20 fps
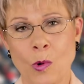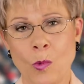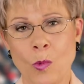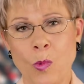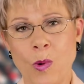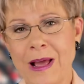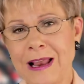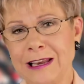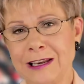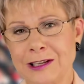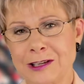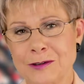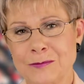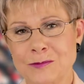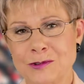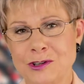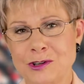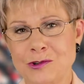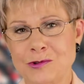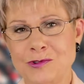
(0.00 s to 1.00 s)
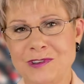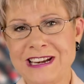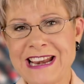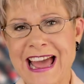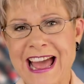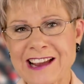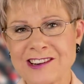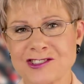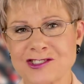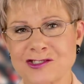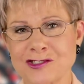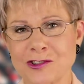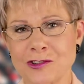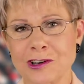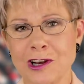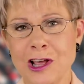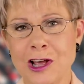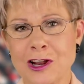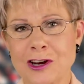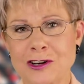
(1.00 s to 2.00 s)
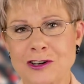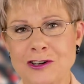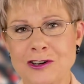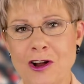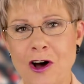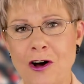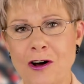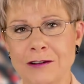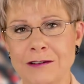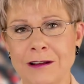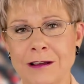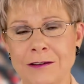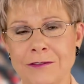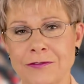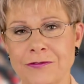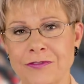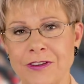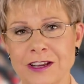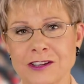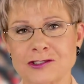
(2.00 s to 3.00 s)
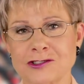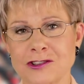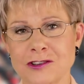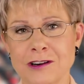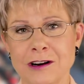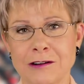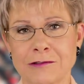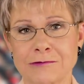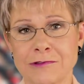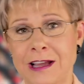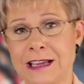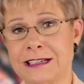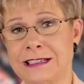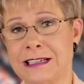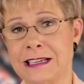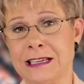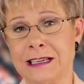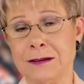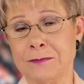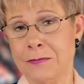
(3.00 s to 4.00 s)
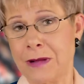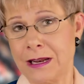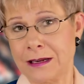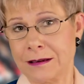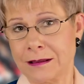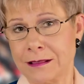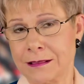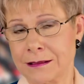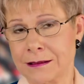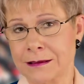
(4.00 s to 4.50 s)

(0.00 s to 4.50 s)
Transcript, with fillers: Welcome to National Non-Fiction Writing Month.